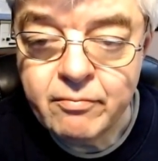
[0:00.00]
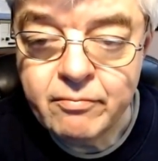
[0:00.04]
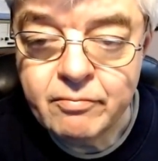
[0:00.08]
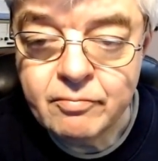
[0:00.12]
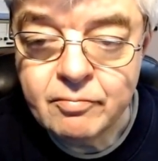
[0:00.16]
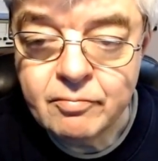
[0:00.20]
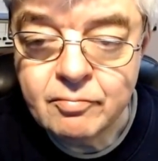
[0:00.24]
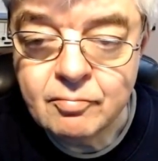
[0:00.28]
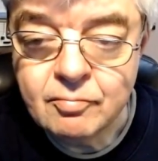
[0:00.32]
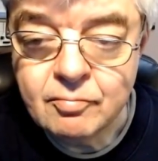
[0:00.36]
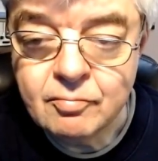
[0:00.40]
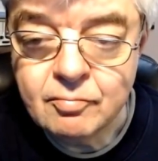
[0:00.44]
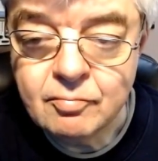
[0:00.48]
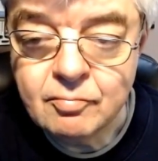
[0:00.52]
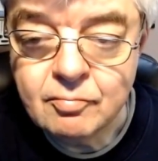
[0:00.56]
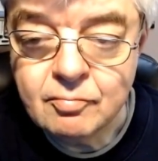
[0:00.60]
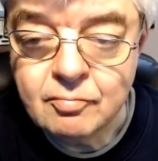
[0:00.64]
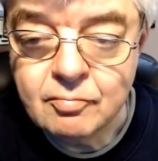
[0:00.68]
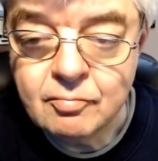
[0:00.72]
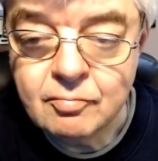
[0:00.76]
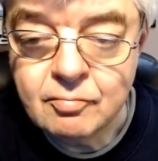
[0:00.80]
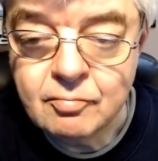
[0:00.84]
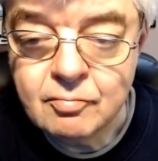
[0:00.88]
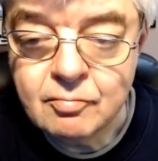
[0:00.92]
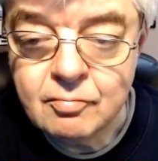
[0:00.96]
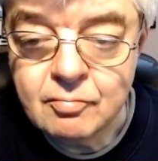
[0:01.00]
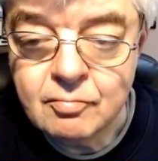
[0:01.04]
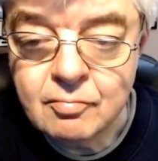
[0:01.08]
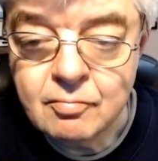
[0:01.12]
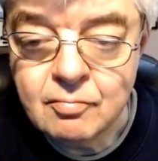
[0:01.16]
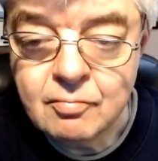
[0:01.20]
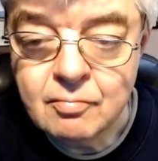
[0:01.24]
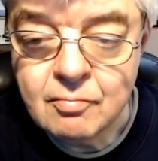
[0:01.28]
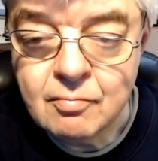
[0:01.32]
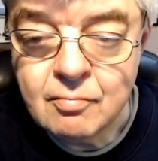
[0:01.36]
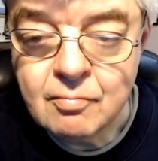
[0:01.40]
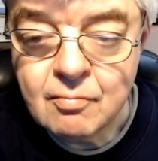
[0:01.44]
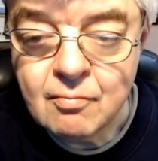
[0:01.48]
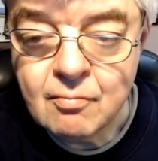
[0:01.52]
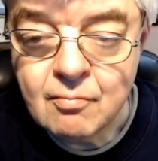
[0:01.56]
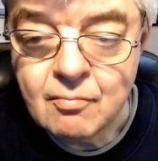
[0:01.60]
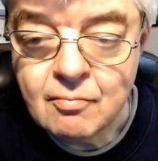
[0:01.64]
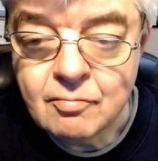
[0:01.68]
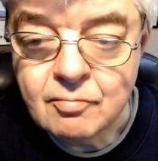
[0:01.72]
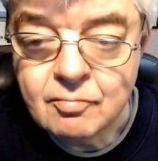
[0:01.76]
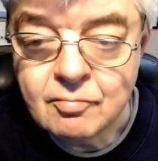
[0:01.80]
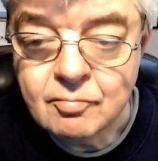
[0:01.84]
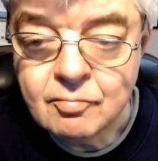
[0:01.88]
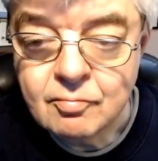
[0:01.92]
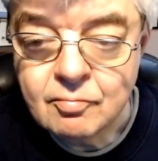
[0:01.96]

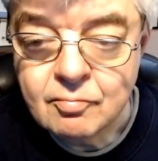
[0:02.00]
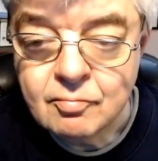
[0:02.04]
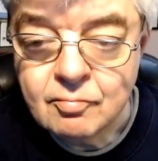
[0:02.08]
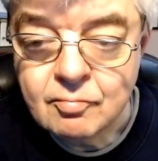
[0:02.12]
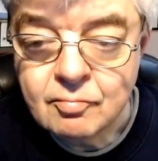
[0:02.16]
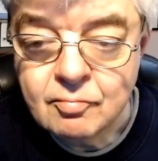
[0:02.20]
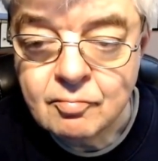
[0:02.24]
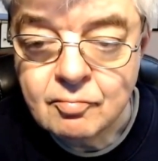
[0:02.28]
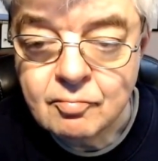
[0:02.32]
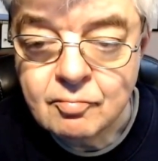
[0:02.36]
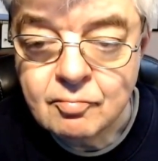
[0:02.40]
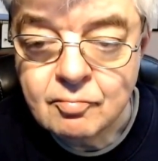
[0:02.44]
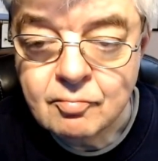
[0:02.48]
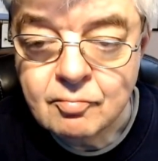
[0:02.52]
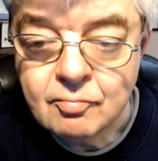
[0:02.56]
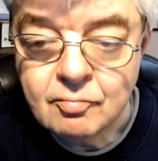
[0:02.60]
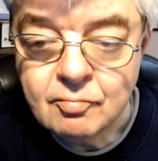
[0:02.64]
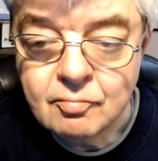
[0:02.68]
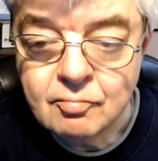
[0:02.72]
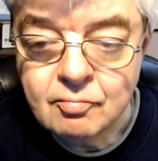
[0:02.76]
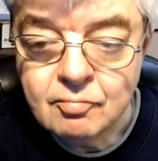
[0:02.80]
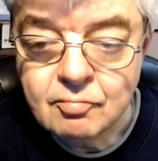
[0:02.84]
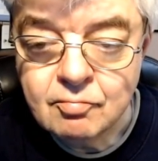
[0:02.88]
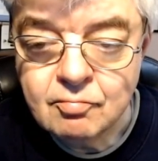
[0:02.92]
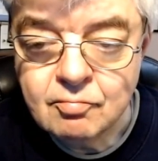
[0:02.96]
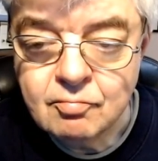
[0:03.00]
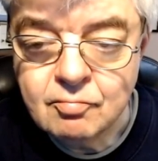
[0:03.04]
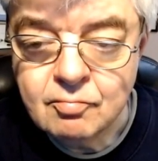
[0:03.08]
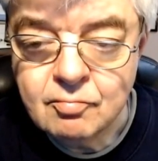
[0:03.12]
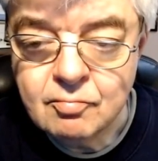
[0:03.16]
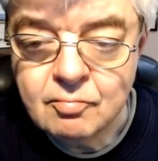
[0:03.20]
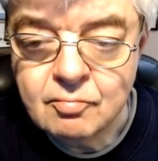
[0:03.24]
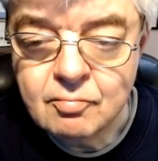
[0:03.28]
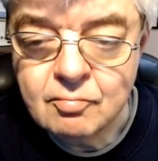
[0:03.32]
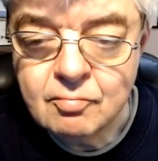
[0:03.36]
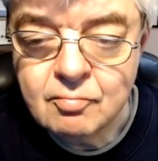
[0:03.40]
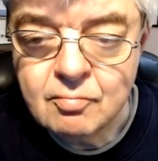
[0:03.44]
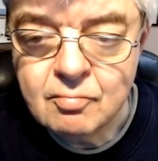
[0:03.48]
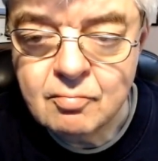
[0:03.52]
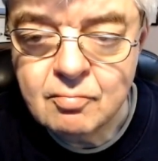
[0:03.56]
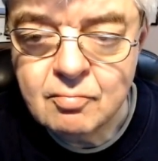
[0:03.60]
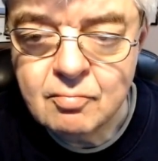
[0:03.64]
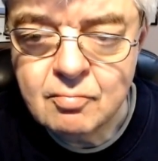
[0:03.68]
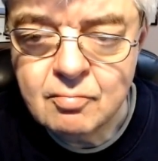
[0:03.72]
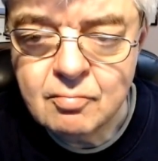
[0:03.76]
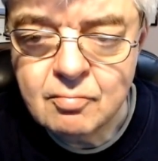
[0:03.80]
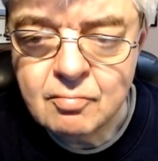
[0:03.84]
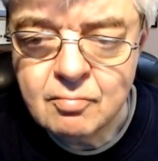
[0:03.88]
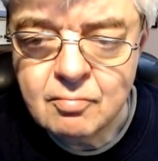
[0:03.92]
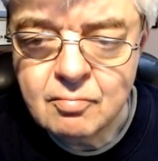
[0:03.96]

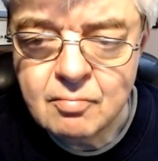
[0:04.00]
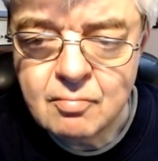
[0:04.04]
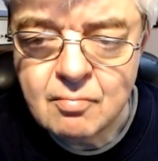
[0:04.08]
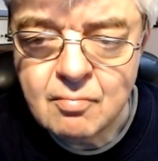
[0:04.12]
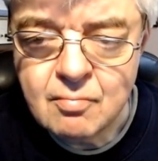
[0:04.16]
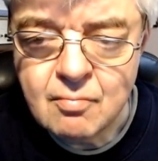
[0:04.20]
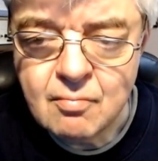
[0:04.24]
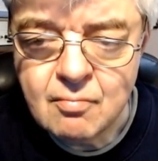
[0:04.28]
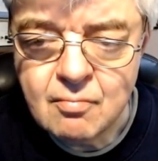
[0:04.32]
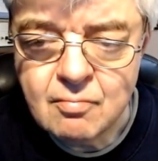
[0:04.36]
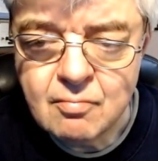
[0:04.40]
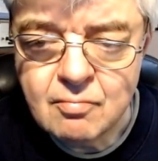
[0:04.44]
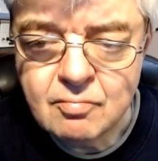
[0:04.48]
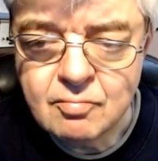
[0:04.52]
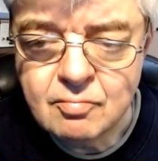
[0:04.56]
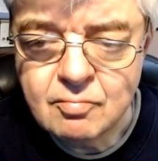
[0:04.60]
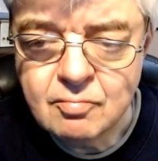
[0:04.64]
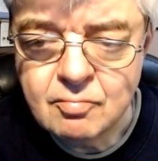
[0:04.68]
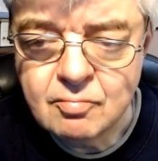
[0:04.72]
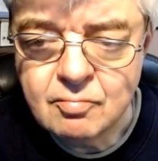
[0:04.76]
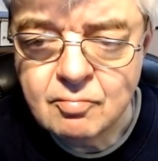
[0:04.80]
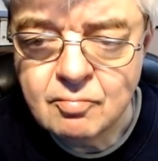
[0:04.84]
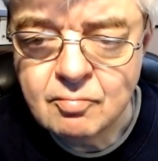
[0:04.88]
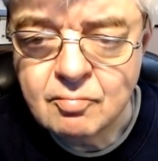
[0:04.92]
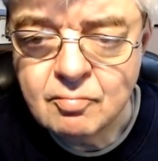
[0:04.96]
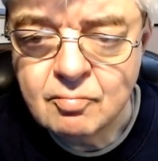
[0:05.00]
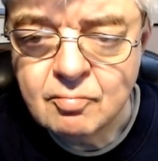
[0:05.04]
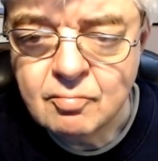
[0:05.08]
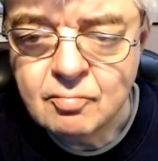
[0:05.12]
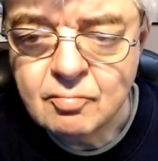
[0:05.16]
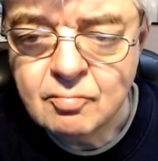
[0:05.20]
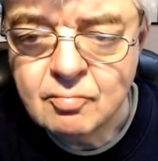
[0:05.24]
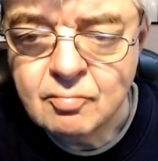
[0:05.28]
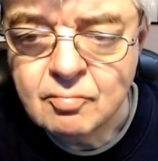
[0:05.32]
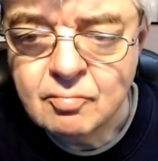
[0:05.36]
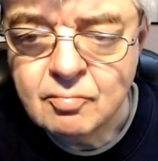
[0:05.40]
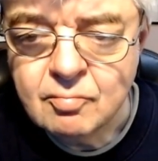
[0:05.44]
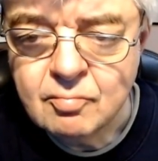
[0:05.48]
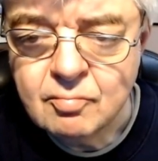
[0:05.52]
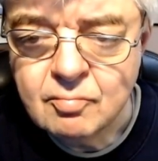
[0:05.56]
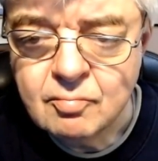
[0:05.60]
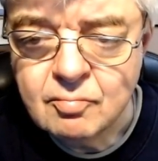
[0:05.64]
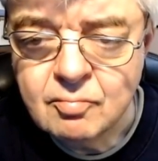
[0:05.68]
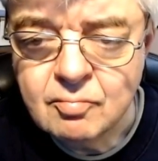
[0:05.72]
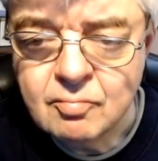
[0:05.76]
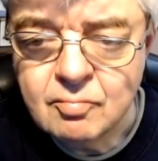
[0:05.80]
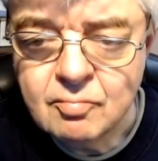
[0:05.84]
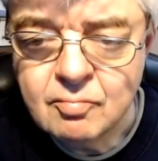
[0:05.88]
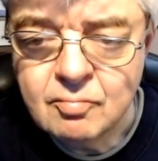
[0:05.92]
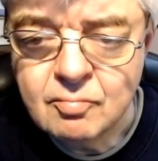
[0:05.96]

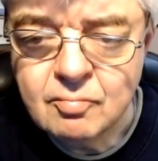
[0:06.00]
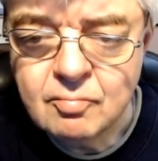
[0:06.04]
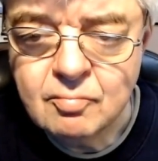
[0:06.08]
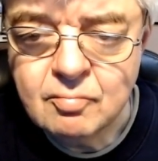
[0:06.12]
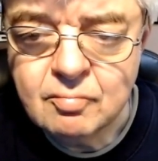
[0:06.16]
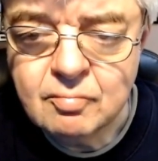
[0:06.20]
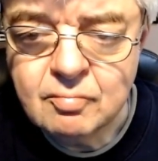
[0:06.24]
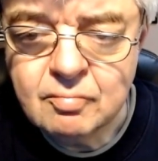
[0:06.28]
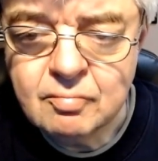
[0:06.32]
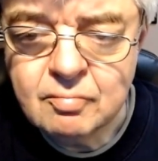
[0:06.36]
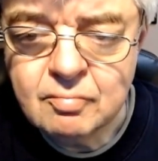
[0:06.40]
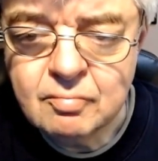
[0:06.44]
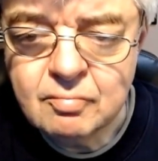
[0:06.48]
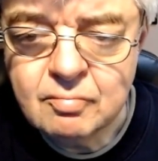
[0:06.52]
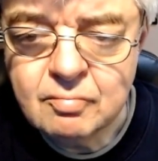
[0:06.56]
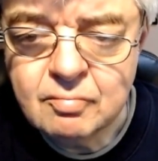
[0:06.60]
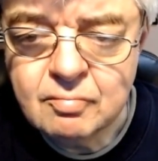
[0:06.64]
[no speech]